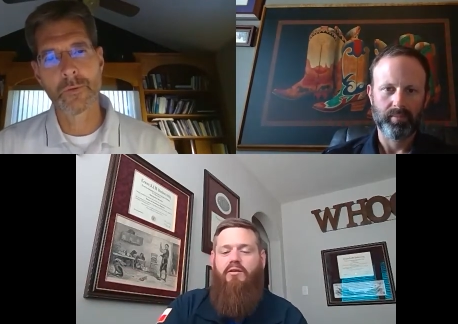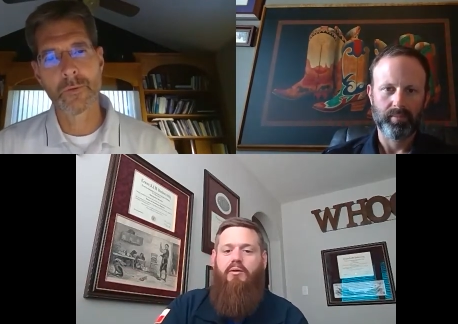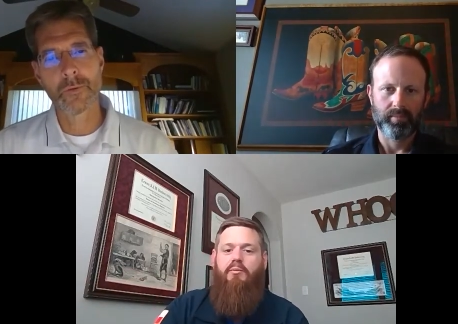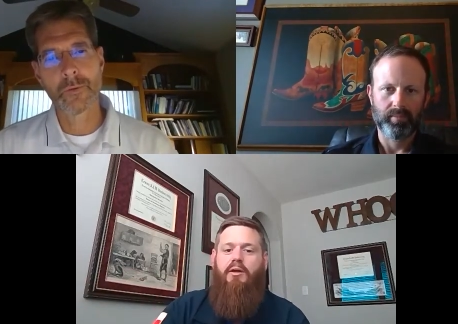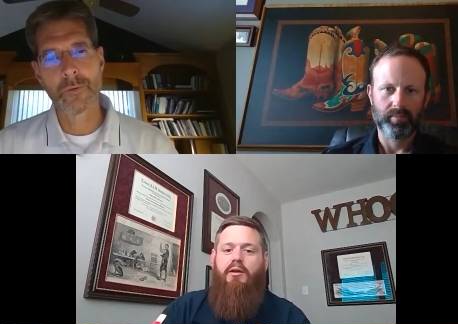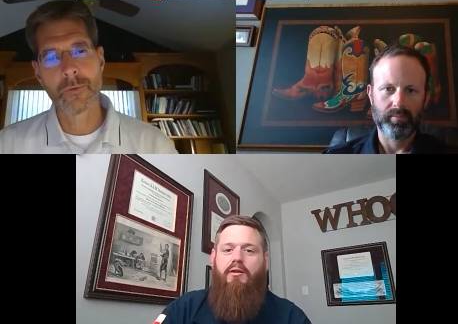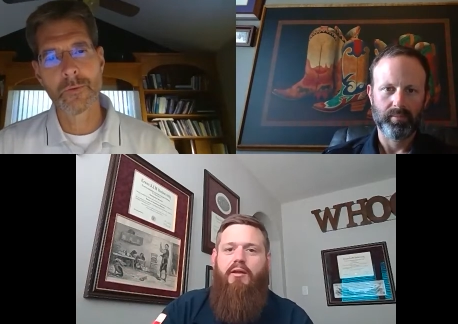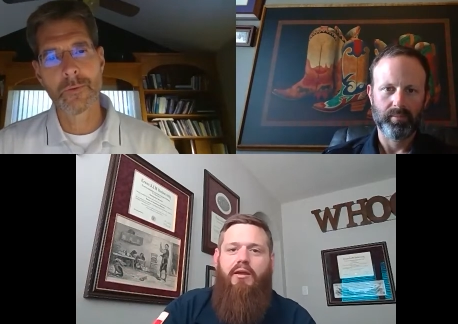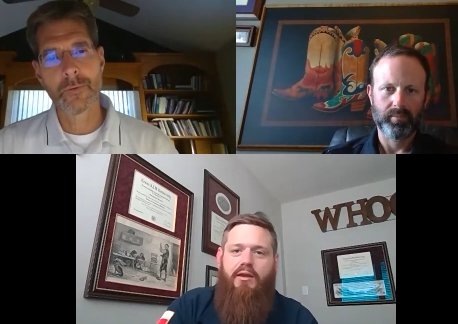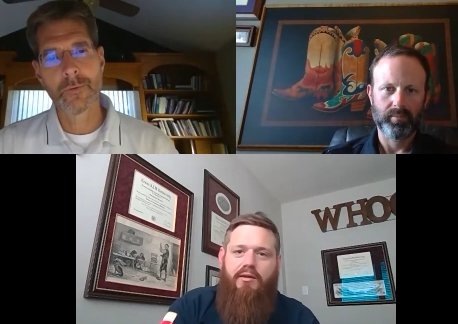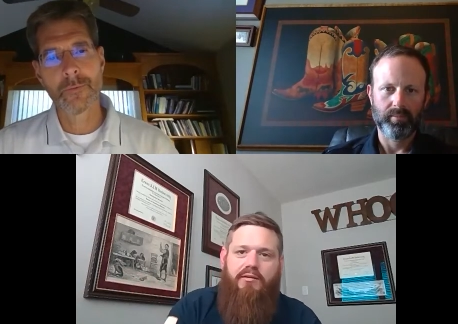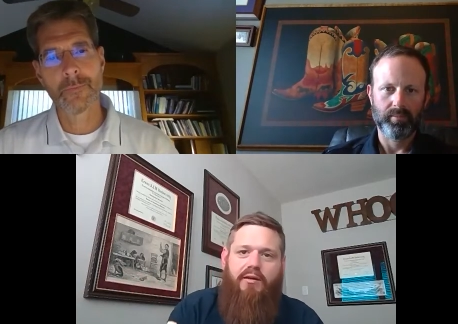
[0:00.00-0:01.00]
Speaker 1: come in and they
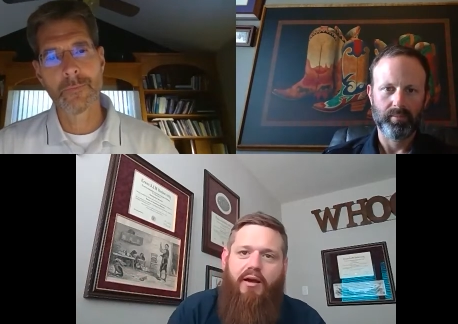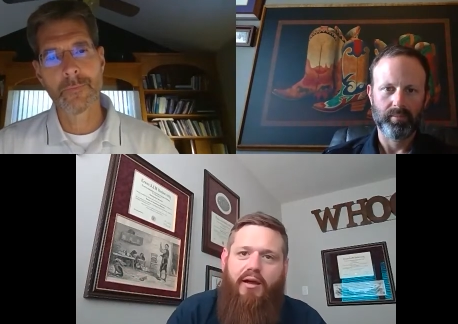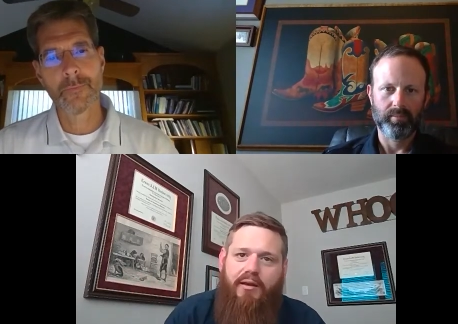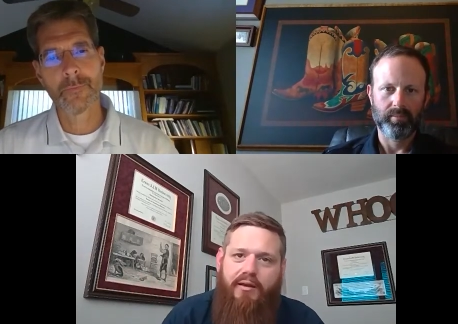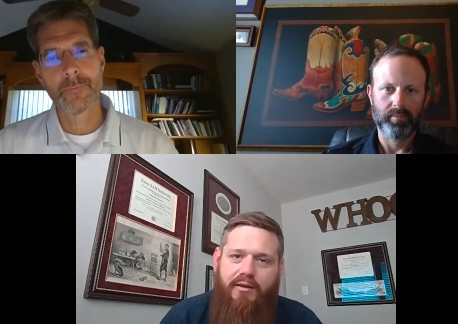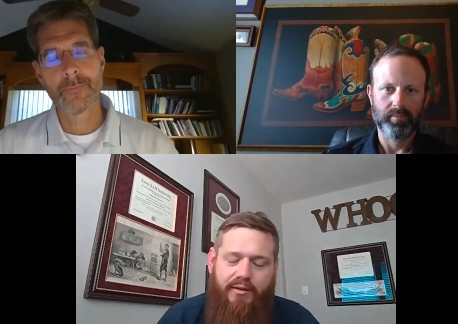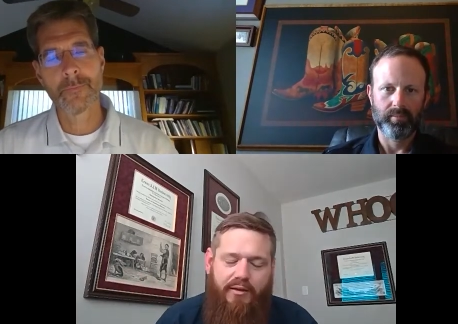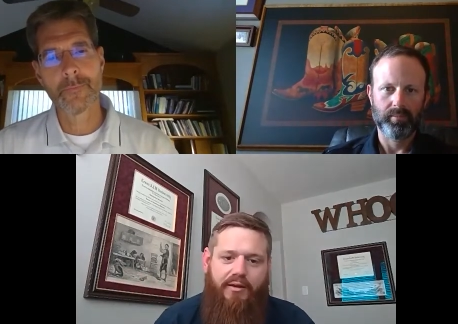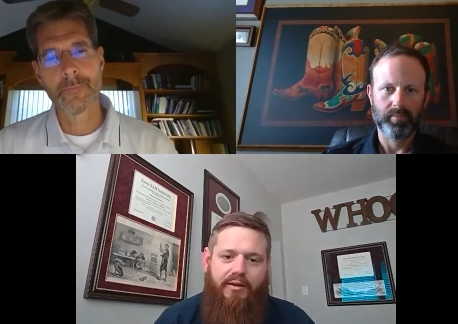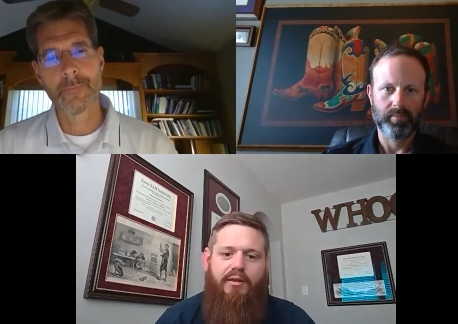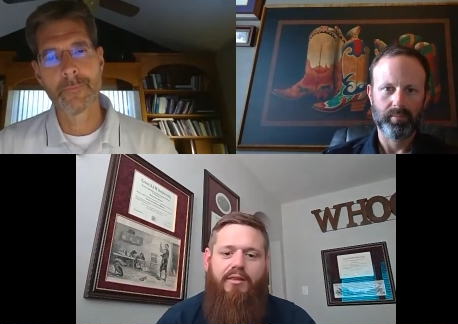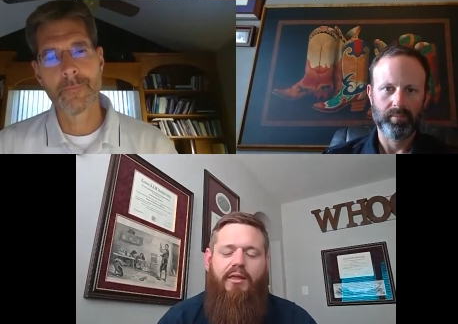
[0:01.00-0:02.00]
get taught
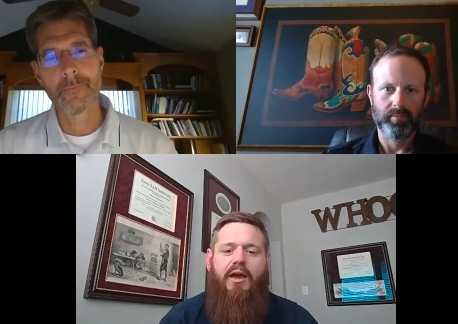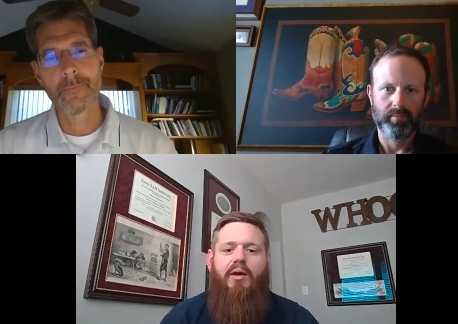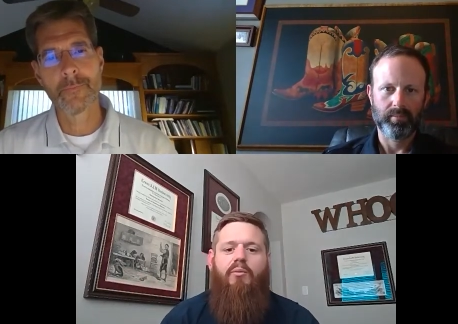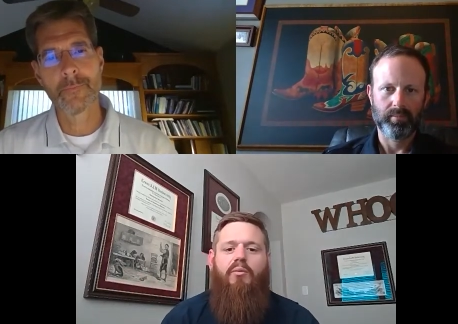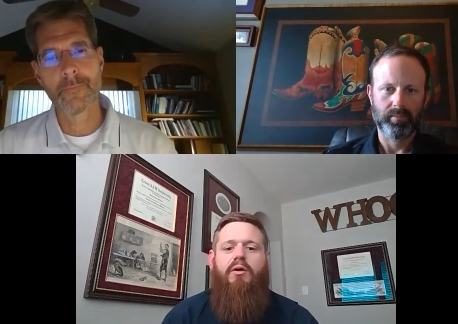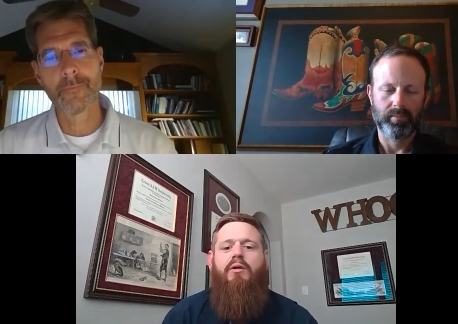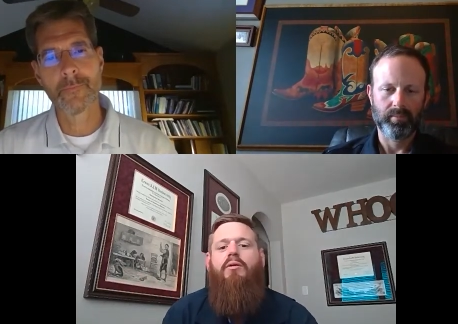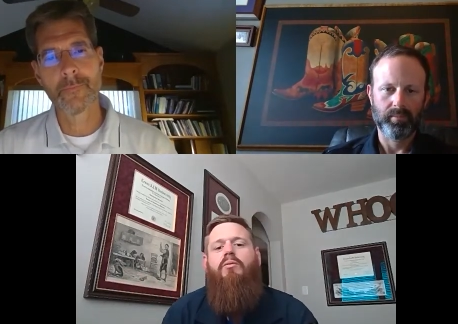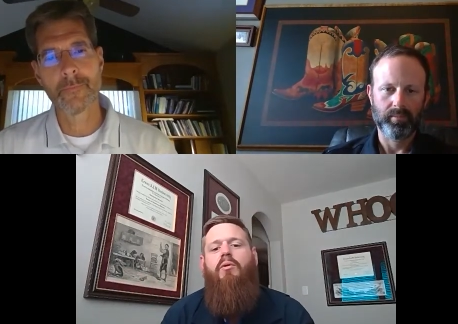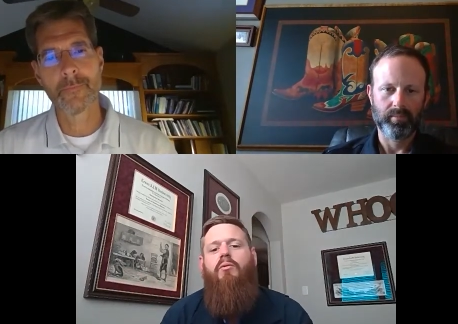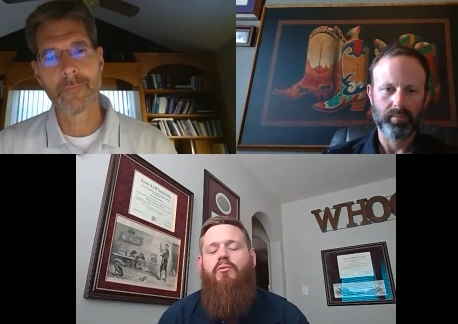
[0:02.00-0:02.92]
that what what